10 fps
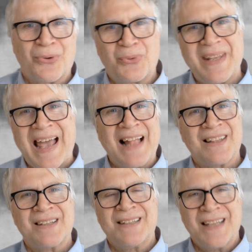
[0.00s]

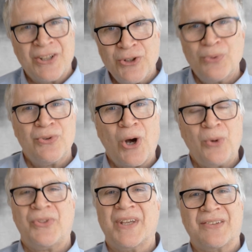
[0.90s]
reality, and you know
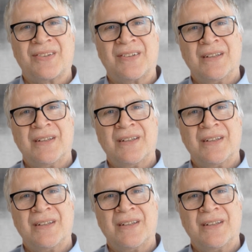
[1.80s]
this.